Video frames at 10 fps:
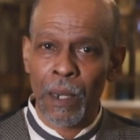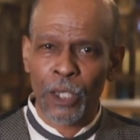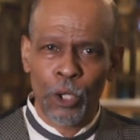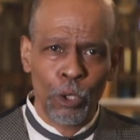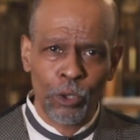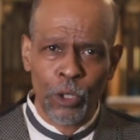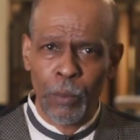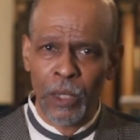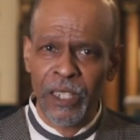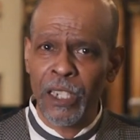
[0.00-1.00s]
I choose to
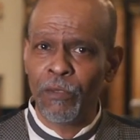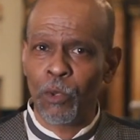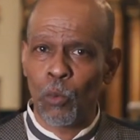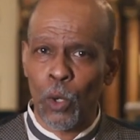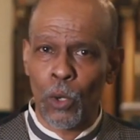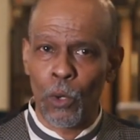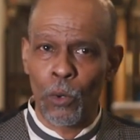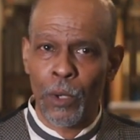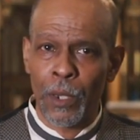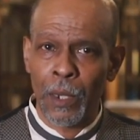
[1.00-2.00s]
believe the
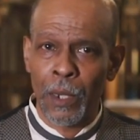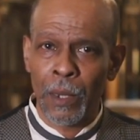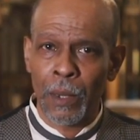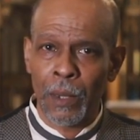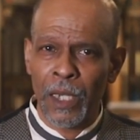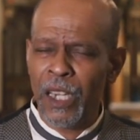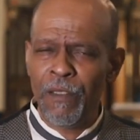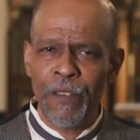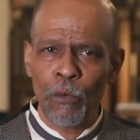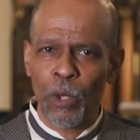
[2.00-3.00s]
word,
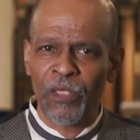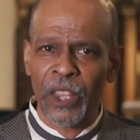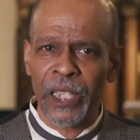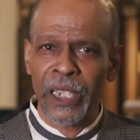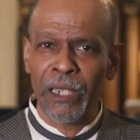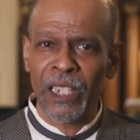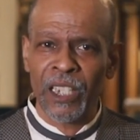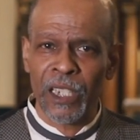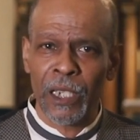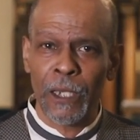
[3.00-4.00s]
even when things
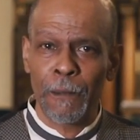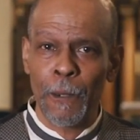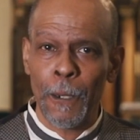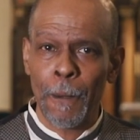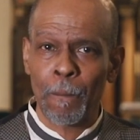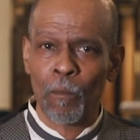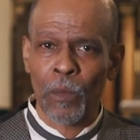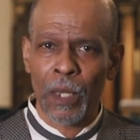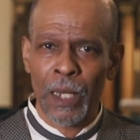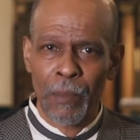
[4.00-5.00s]
seem
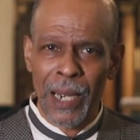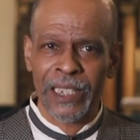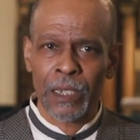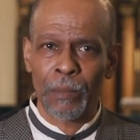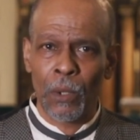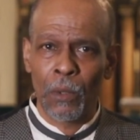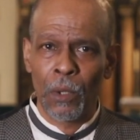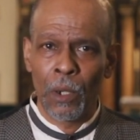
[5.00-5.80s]
impossible.